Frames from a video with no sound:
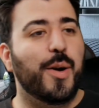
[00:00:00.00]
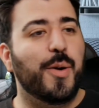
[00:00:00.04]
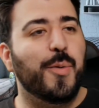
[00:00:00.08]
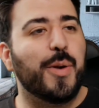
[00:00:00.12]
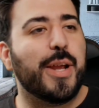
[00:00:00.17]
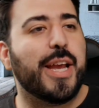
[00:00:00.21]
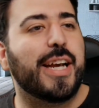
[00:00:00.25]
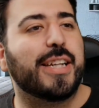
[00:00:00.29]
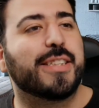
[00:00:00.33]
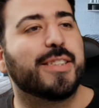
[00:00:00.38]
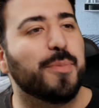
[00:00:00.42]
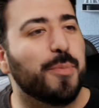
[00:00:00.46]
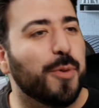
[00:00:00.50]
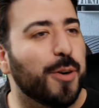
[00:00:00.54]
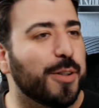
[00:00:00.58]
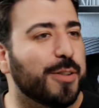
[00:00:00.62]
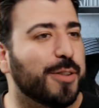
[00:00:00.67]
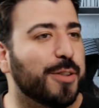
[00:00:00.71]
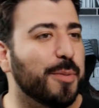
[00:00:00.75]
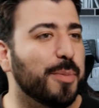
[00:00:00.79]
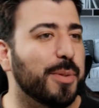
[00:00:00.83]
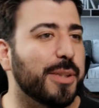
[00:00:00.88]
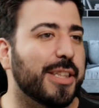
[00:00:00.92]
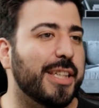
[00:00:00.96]
We got some more
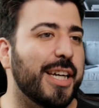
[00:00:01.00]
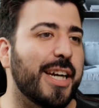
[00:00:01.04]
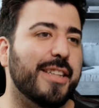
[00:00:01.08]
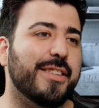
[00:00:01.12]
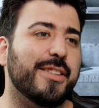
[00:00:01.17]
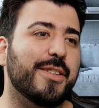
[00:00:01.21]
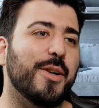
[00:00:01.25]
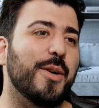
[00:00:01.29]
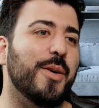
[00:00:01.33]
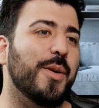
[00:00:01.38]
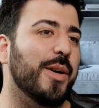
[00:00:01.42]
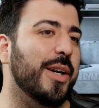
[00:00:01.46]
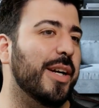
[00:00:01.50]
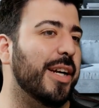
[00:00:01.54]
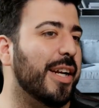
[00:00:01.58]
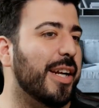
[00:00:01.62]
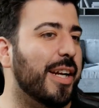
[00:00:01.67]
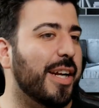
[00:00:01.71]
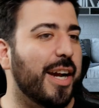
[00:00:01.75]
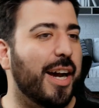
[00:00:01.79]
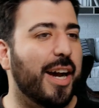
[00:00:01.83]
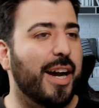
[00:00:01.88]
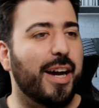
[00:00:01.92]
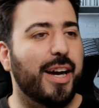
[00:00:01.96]
super chats
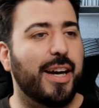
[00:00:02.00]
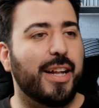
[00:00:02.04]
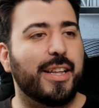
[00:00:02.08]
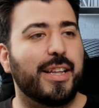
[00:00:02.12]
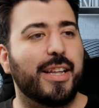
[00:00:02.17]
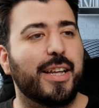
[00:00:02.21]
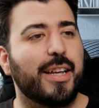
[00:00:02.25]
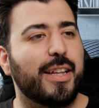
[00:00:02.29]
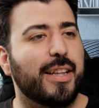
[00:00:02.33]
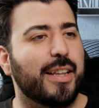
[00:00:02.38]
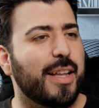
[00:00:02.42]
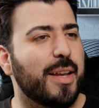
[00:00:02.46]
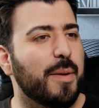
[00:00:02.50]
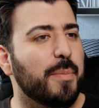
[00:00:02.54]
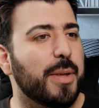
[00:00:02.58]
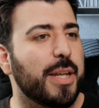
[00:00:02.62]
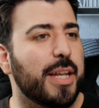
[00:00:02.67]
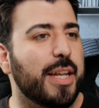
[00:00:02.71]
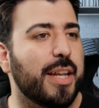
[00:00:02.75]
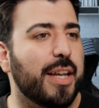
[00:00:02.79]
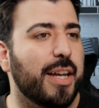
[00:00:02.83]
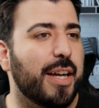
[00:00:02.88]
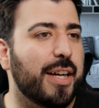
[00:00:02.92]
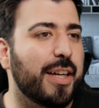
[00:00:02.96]
going. Uh, let, let
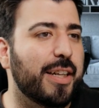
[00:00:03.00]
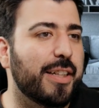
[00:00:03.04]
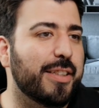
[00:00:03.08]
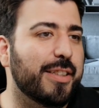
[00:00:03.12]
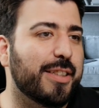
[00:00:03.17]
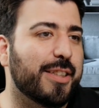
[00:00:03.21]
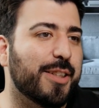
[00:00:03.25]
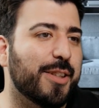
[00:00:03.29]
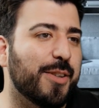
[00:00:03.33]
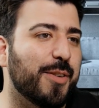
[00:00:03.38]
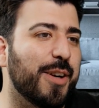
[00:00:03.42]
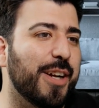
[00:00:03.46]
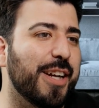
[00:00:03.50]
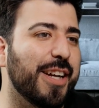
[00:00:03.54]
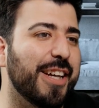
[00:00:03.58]
me uh, just...